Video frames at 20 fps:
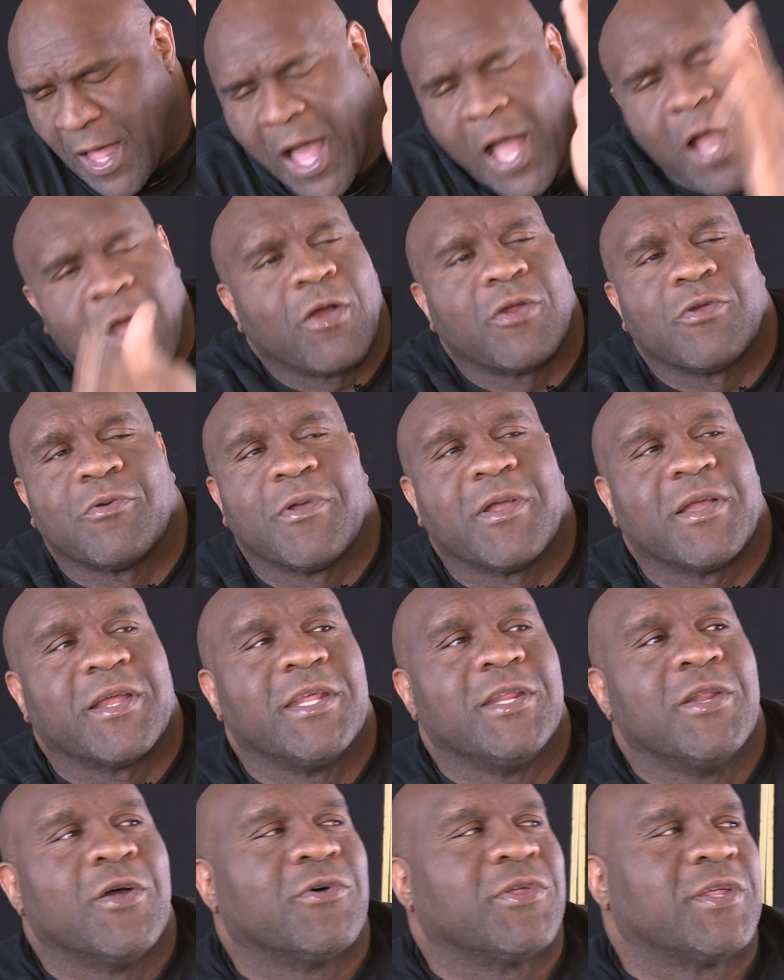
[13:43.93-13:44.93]
I
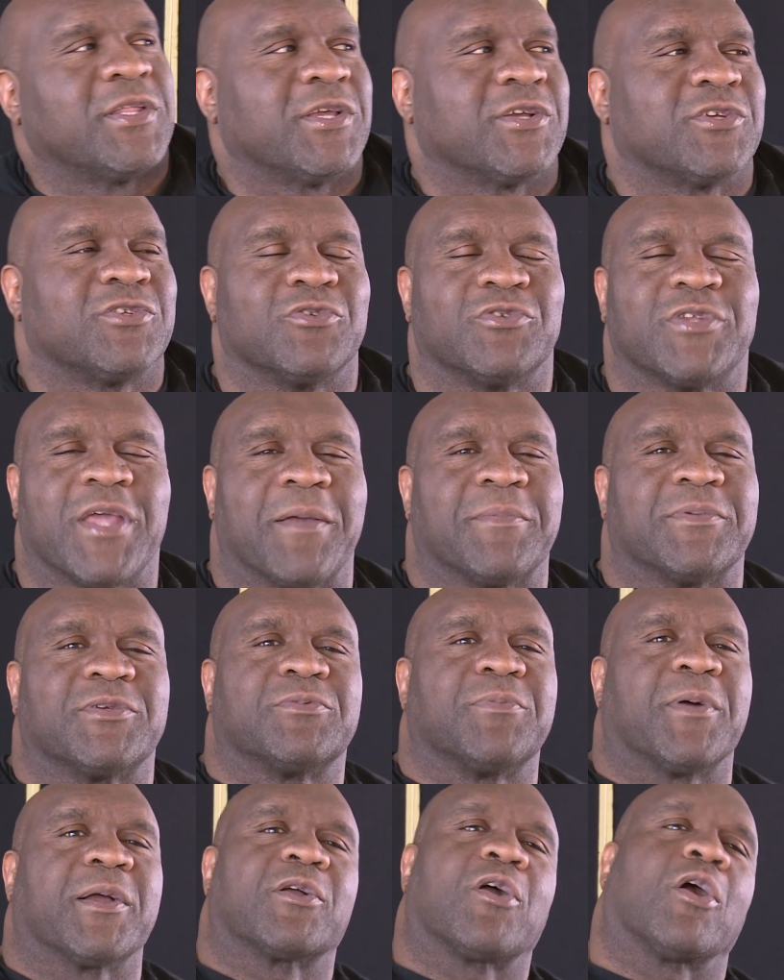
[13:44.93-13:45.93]
already know that there's no damage
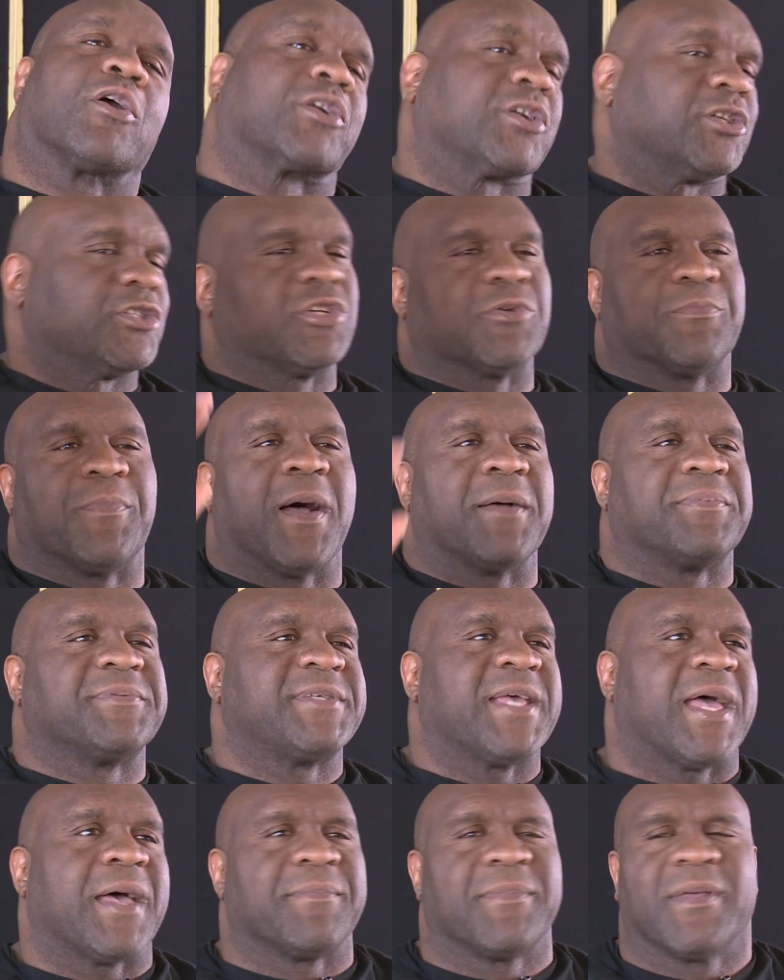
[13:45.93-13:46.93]
to my car because you're Bob
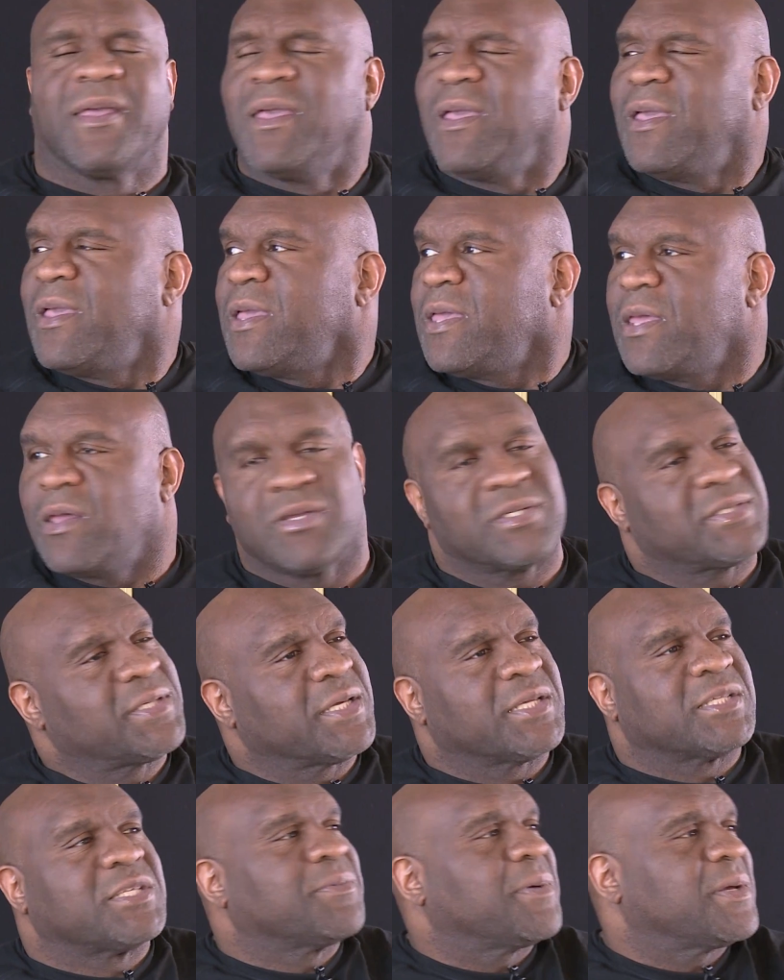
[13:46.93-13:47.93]
Sapp. I was
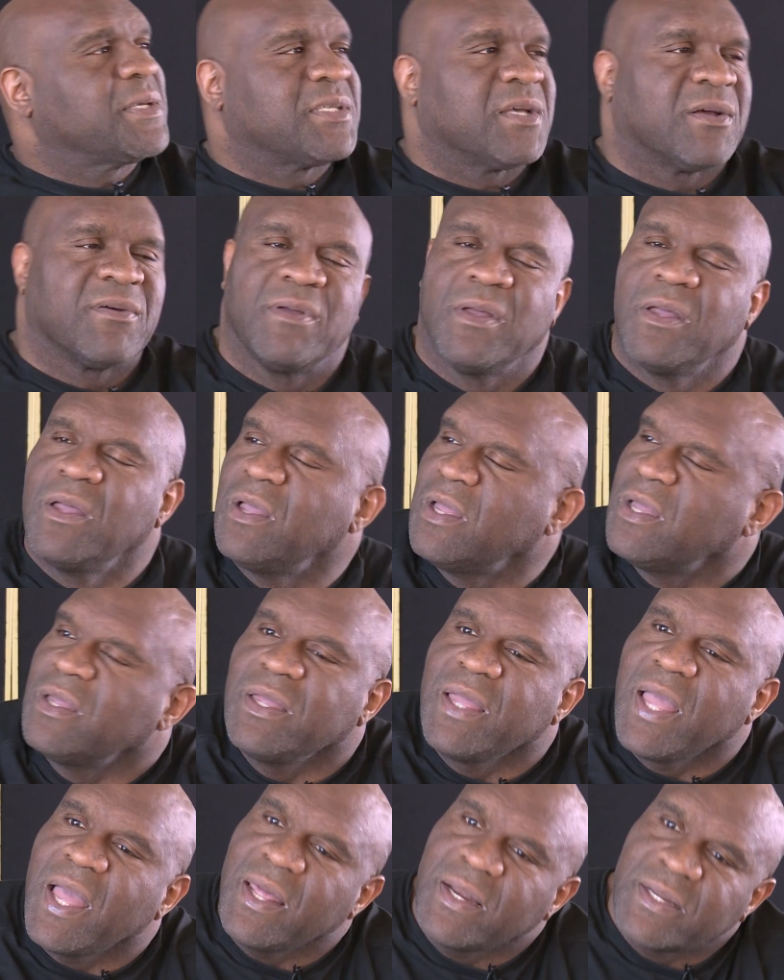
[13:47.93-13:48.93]
thinking to myself,
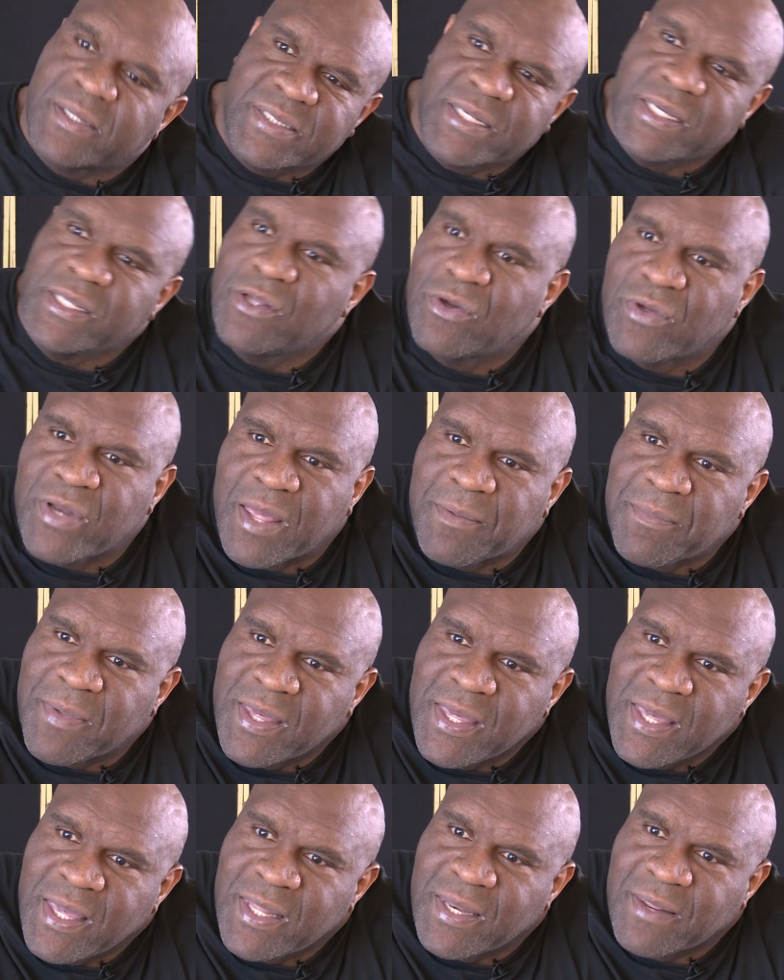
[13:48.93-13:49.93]
how does he know that,
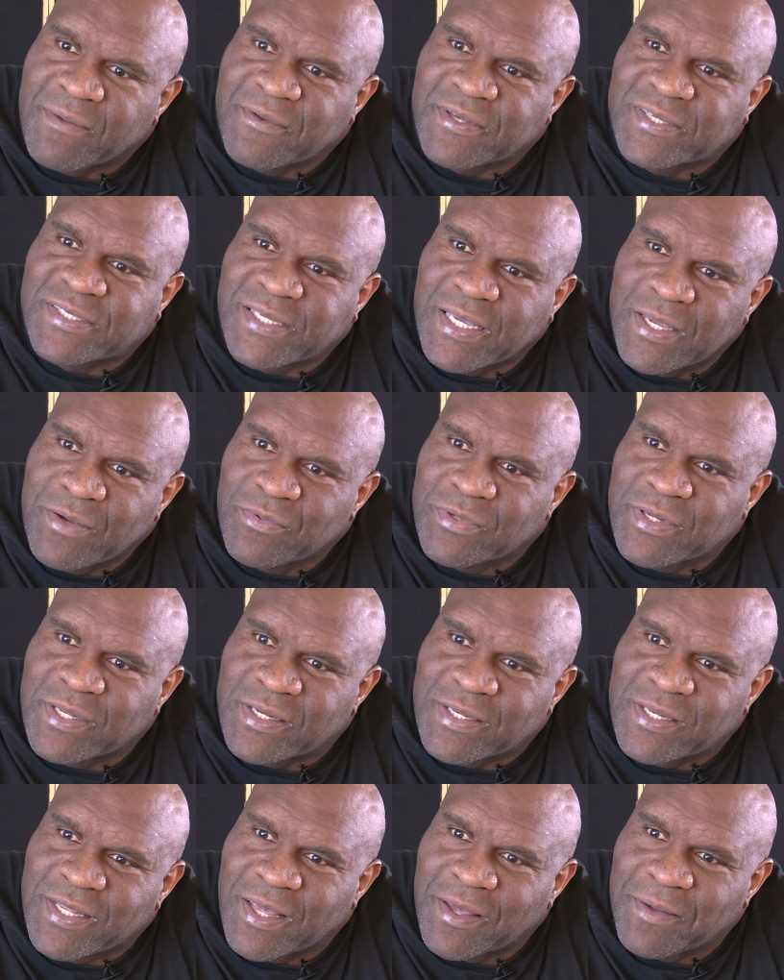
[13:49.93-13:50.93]
man? He ain't even seen what
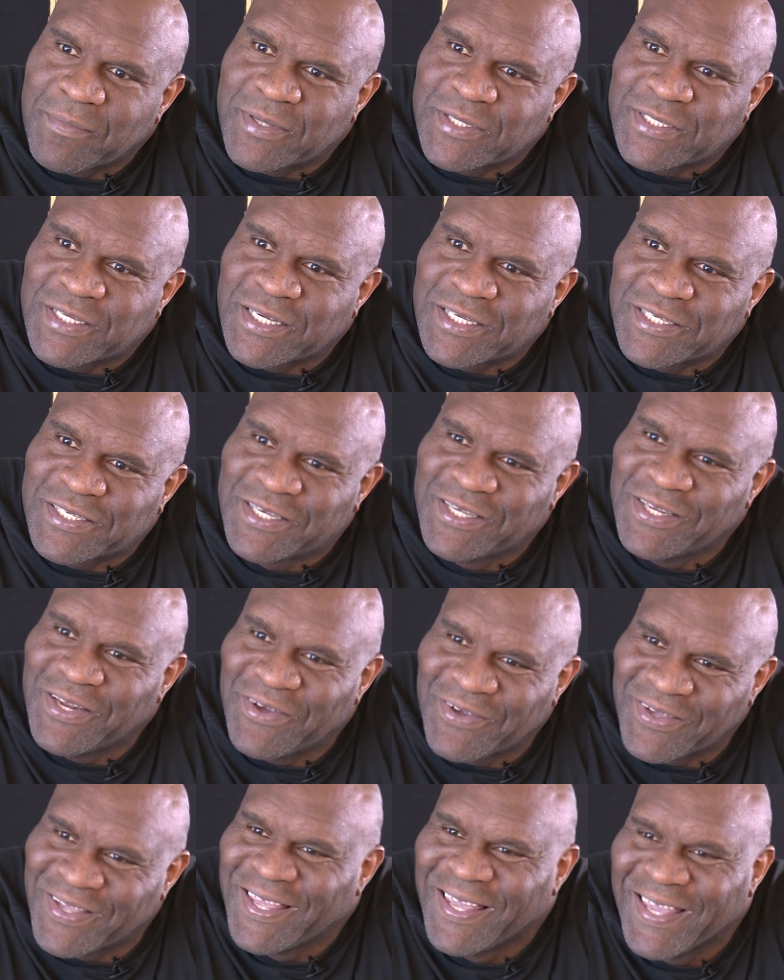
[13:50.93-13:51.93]
the damage is,
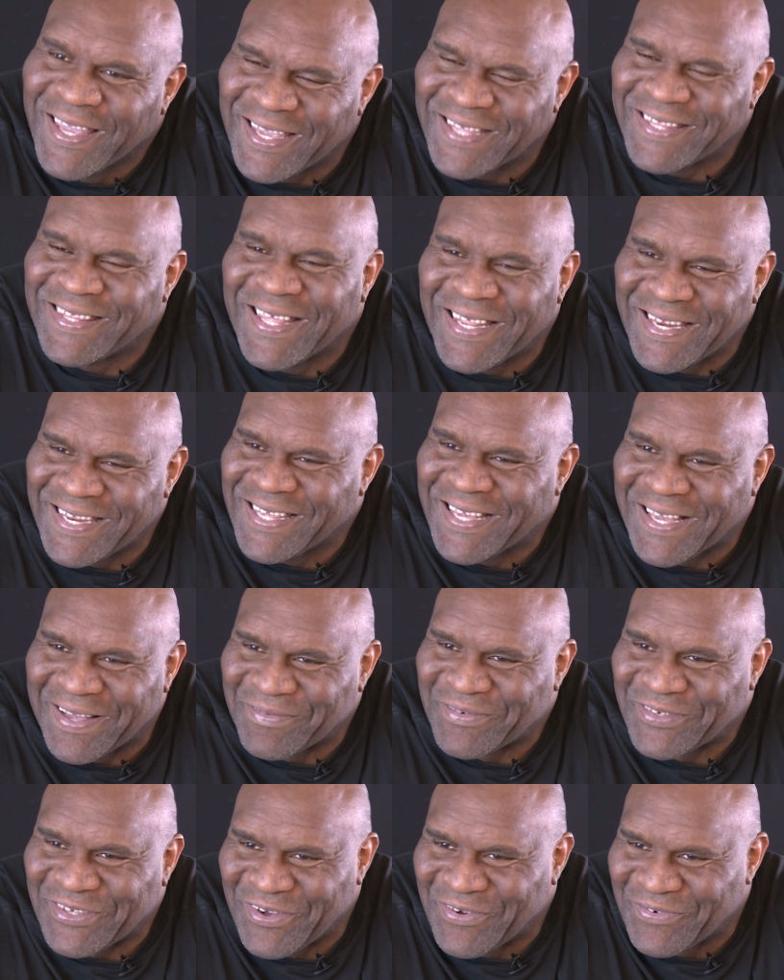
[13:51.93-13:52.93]
And then he
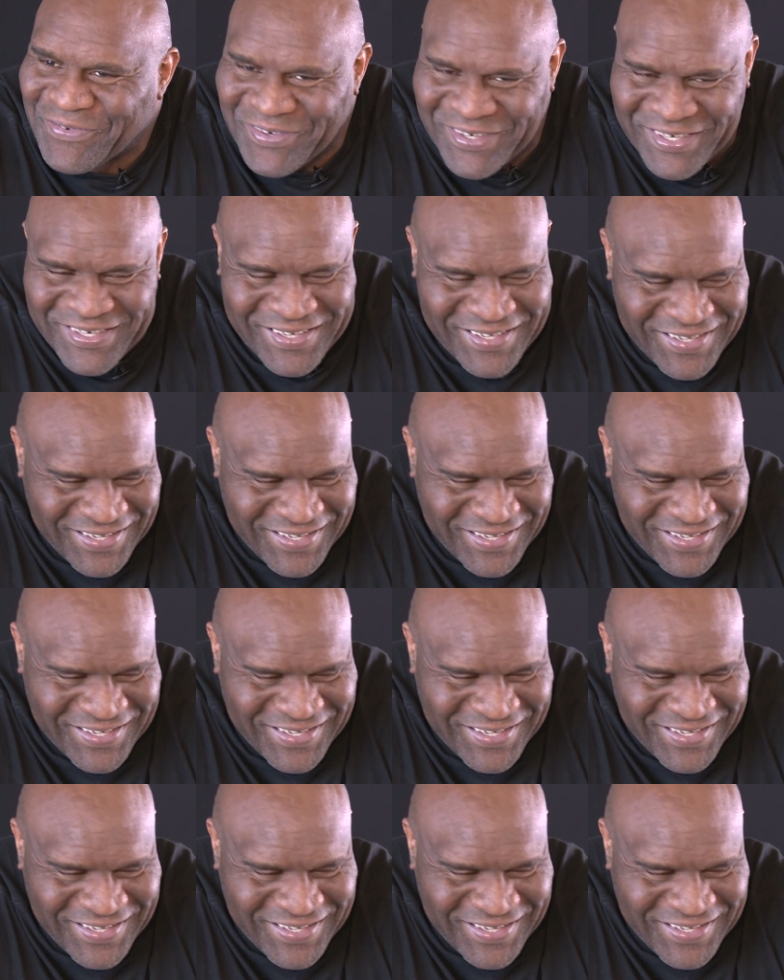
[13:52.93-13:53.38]
comes over.